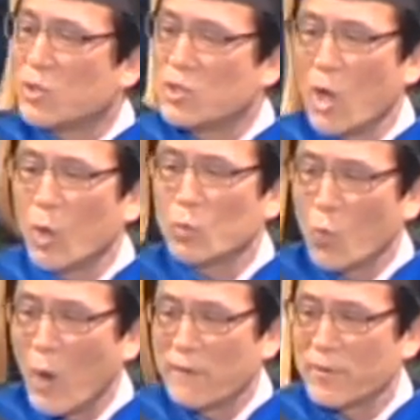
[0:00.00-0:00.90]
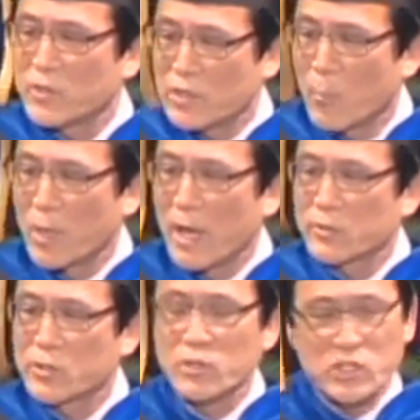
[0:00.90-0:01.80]
don't wait for someone
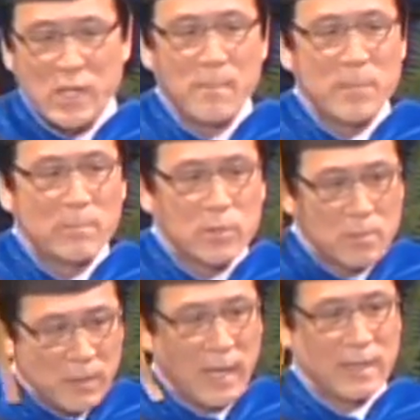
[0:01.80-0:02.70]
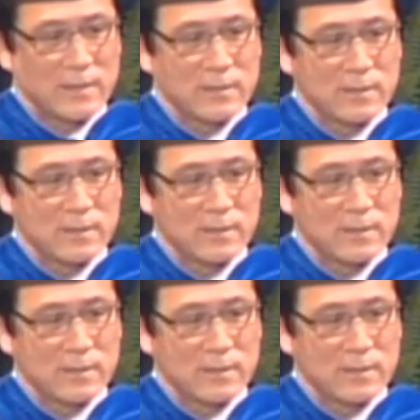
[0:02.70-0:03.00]
else to step up to the plate.